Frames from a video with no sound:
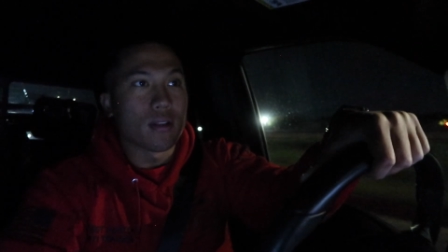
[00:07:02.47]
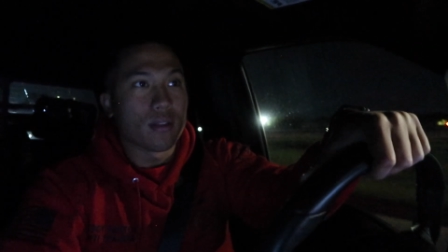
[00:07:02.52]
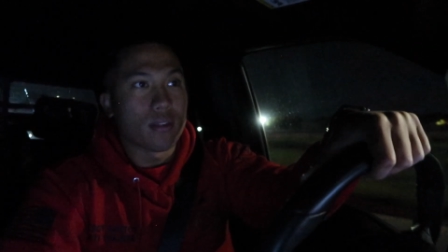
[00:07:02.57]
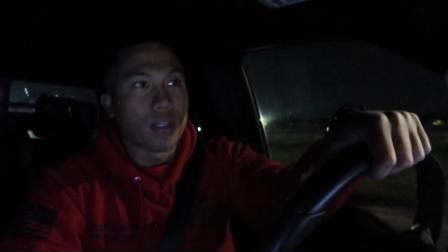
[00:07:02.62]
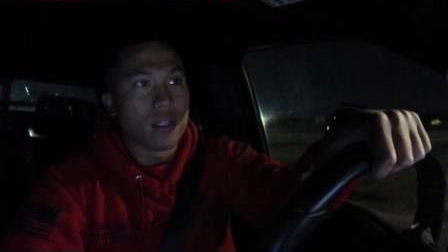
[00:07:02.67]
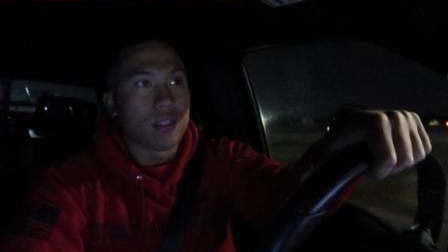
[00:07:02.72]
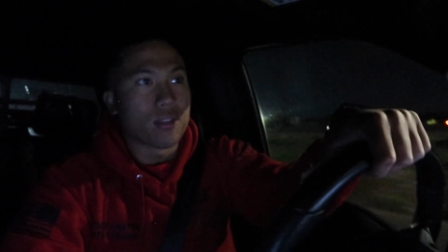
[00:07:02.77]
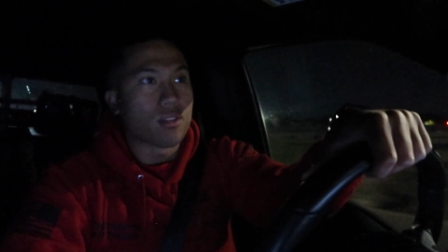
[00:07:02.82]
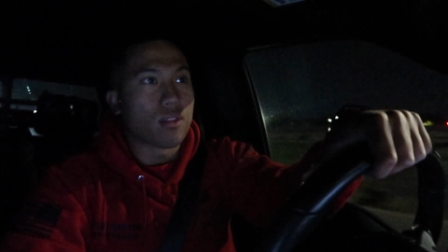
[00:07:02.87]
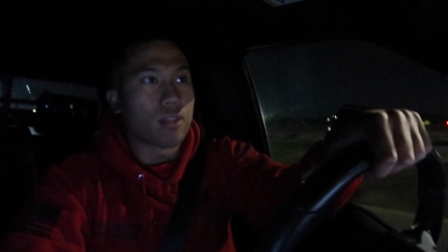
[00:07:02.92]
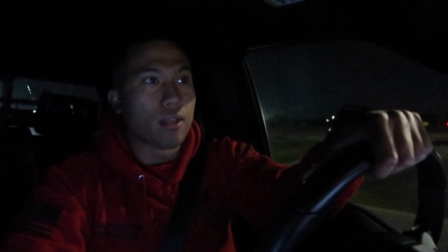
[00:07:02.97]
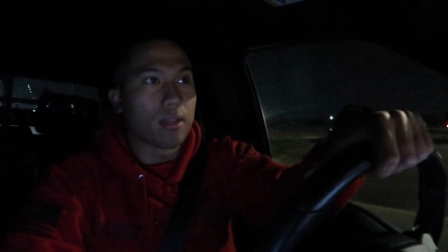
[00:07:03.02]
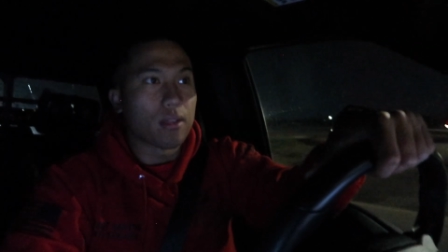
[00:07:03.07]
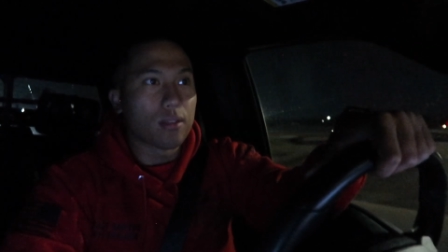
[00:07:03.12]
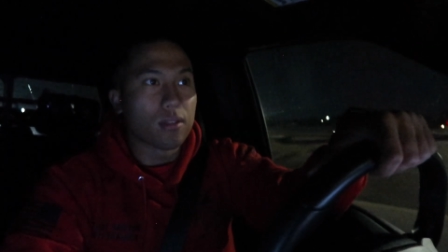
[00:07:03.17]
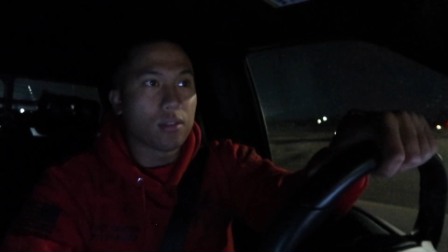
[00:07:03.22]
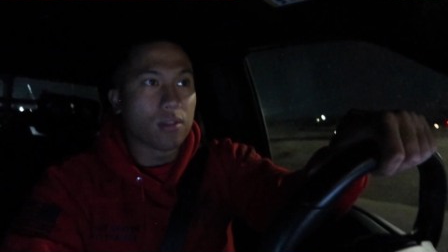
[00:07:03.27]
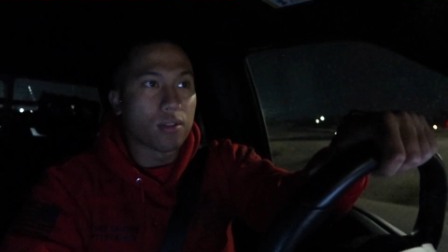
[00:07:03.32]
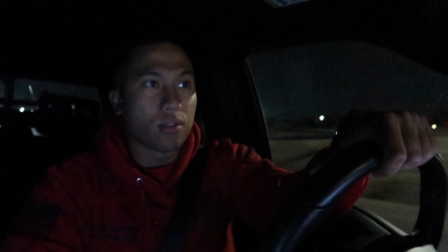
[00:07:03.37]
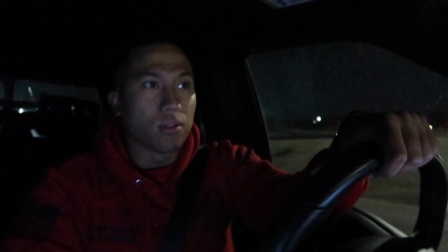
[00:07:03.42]
to teach
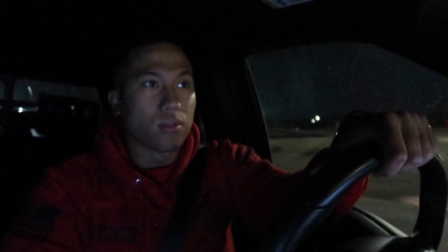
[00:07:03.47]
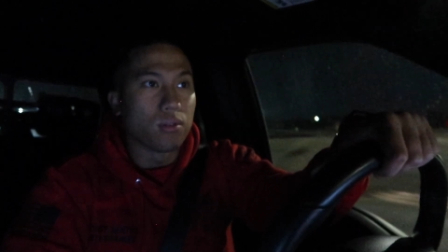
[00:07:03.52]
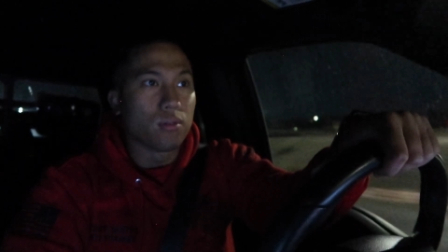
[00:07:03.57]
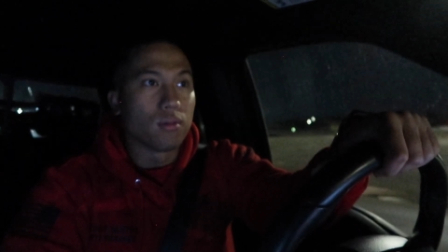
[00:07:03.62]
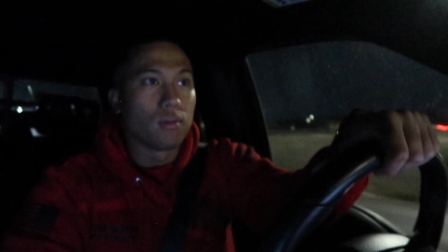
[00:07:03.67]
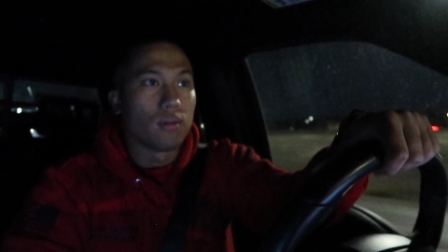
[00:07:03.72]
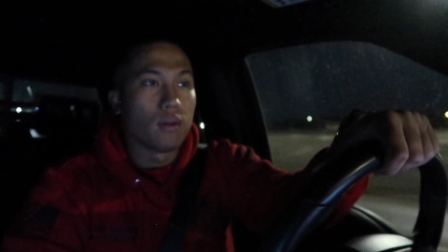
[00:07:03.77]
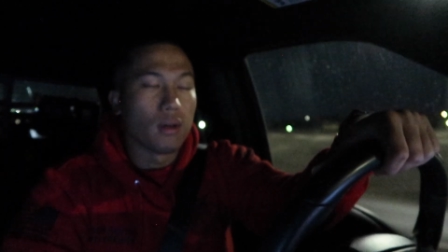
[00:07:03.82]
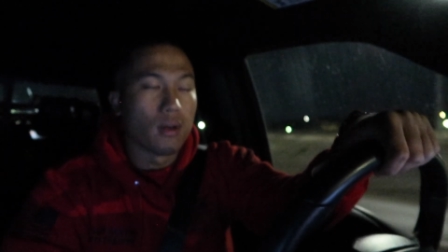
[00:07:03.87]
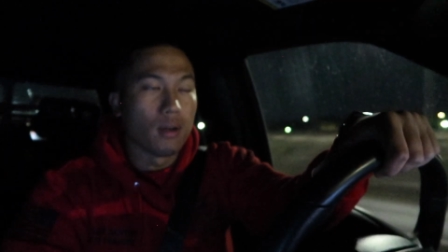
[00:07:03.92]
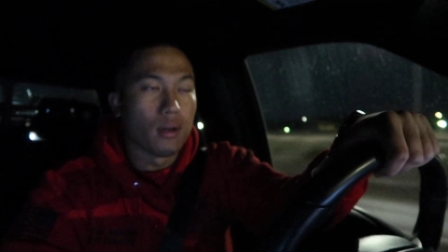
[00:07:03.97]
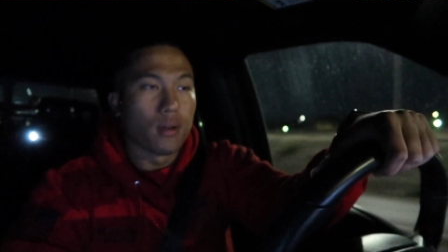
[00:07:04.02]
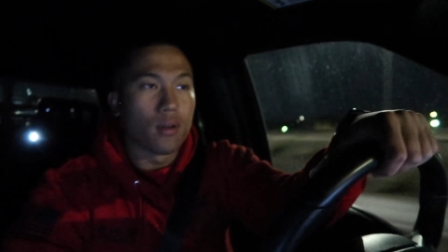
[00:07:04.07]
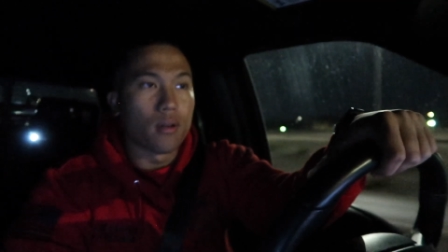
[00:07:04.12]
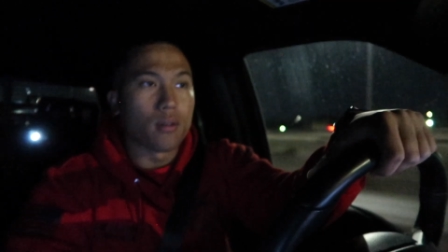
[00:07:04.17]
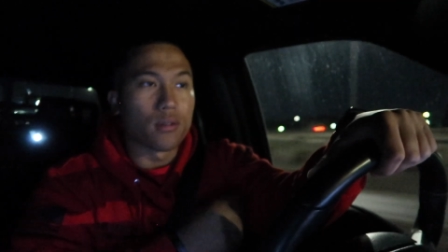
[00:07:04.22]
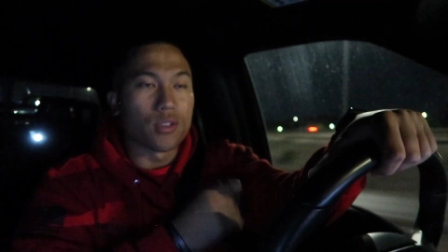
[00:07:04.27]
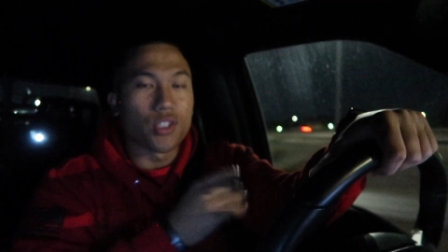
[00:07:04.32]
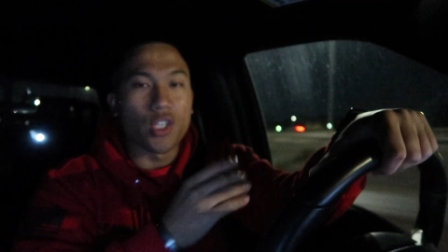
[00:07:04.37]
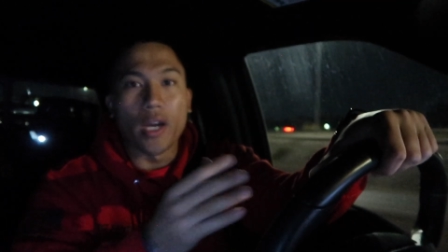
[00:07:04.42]
things to
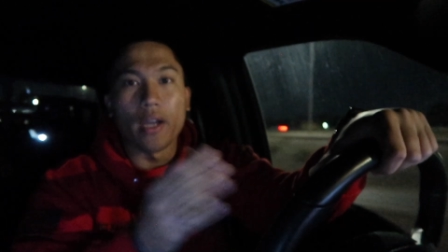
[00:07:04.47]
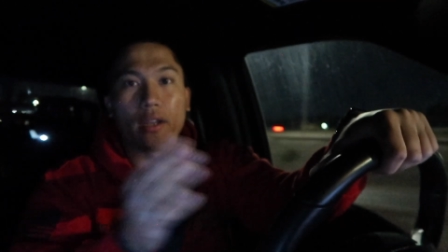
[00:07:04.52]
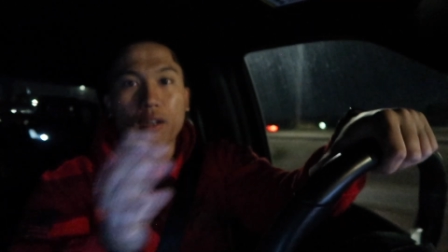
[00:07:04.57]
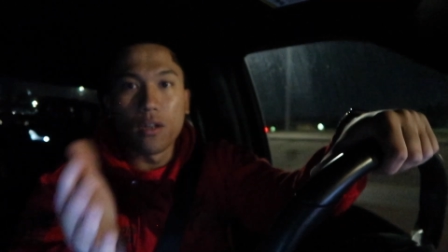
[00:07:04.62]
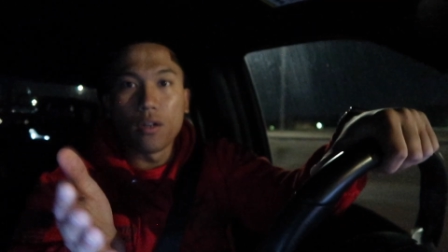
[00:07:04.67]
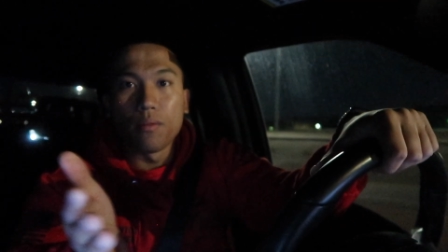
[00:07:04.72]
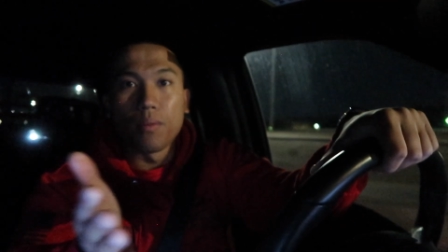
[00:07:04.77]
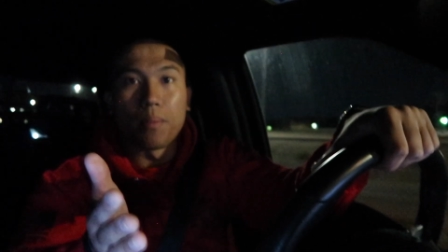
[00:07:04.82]
a giant group